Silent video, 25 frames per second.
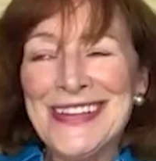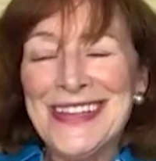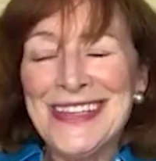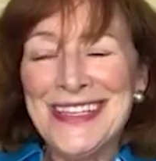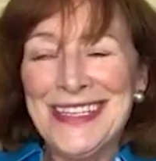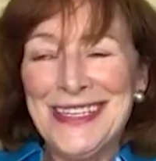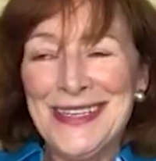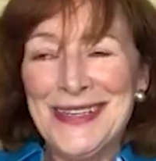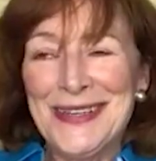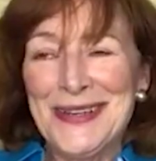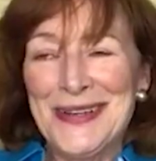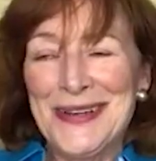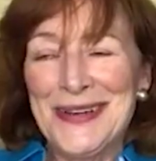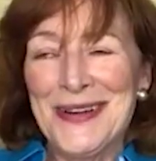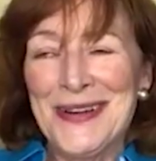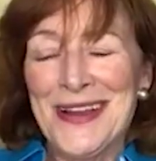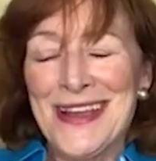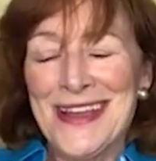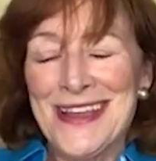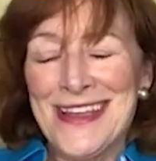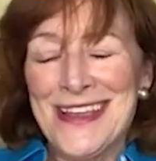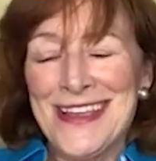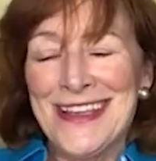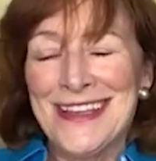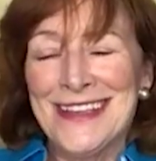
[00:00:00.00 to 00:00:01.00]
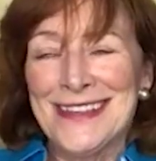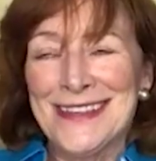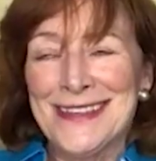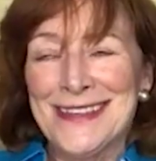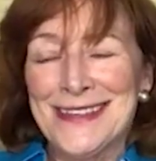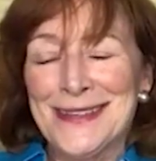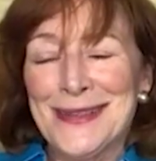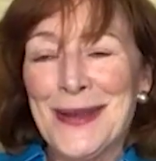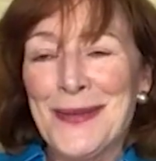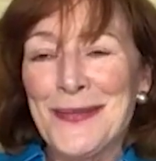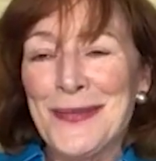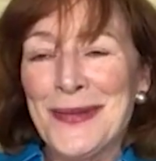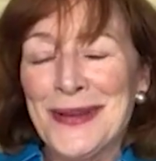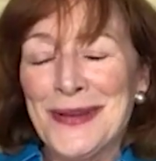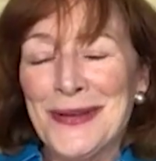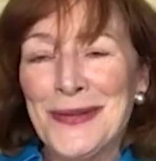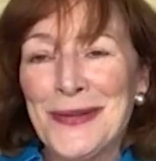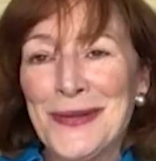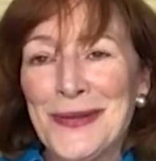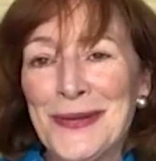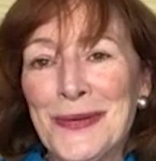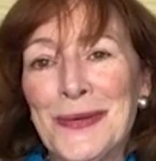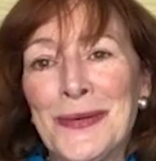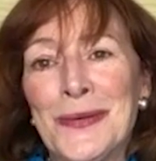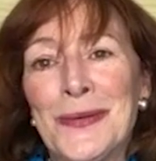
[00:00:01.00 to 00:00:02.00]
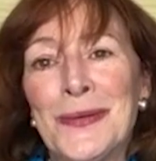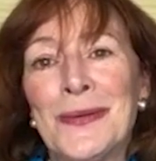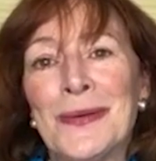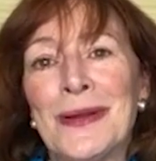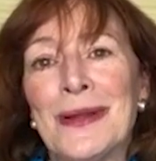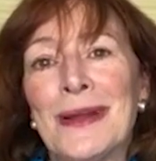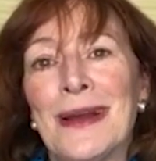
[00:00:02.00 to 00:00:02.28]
leader is someone who